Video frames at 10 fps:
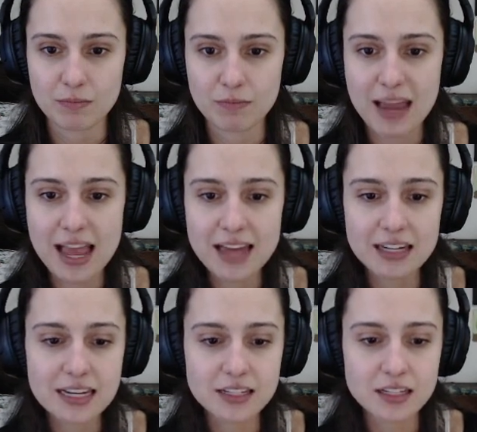Bed
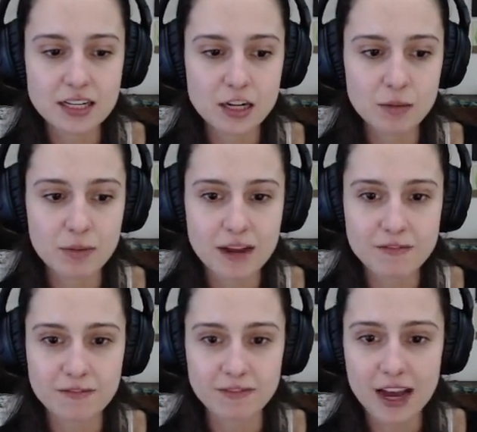needs a nearby
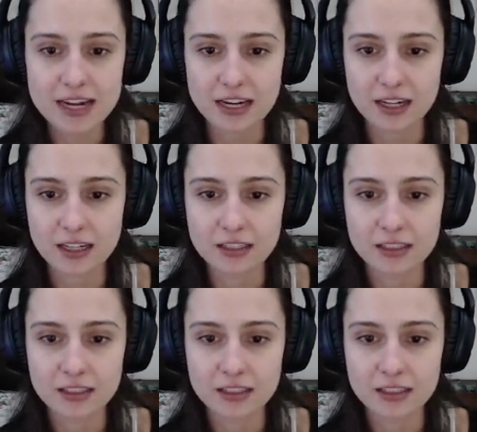fire.